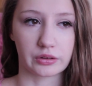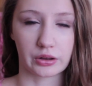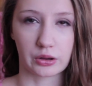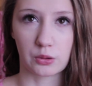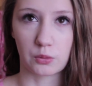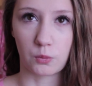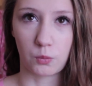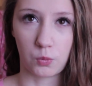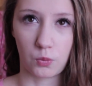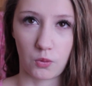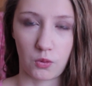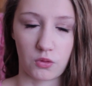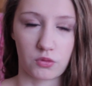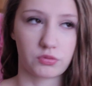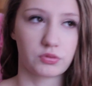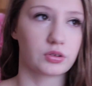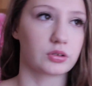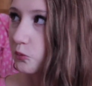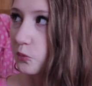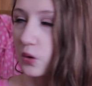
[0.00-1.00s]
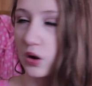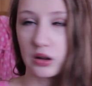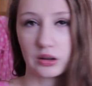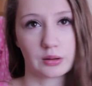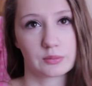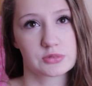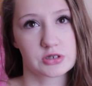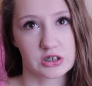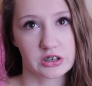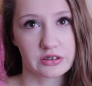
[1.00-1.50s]
like a wolf while
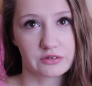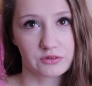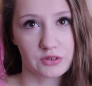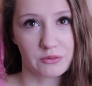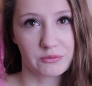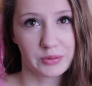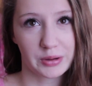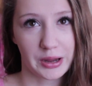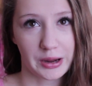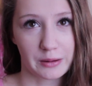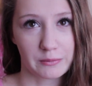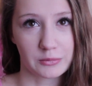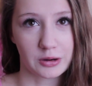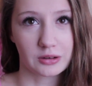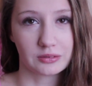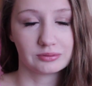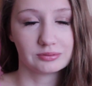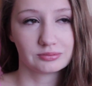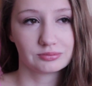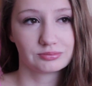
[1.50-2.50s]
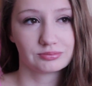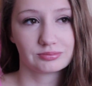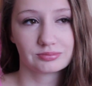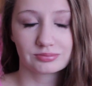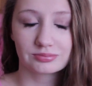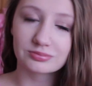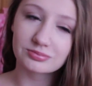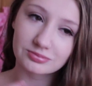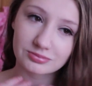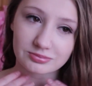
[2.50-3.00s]
I'm sitting in front of a camera.
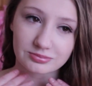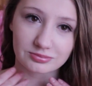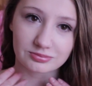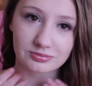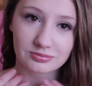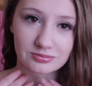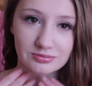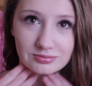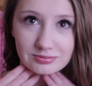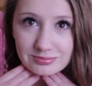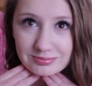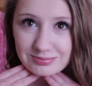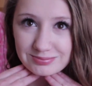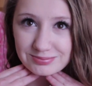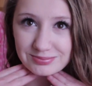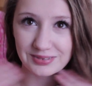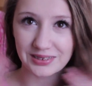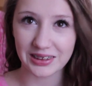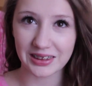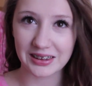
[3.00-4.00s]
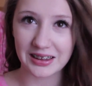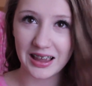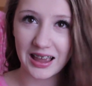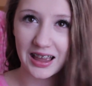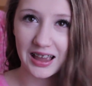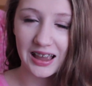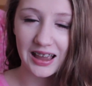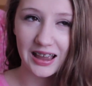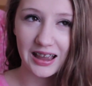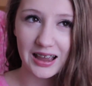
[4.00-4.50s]

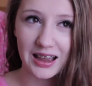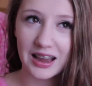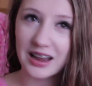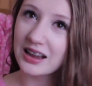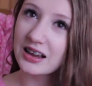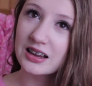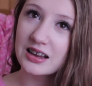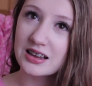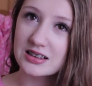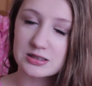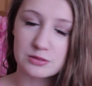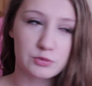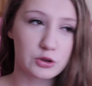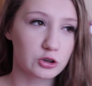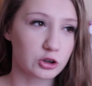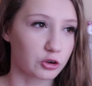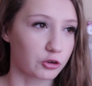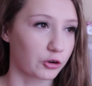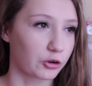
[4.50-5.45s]
It's a beta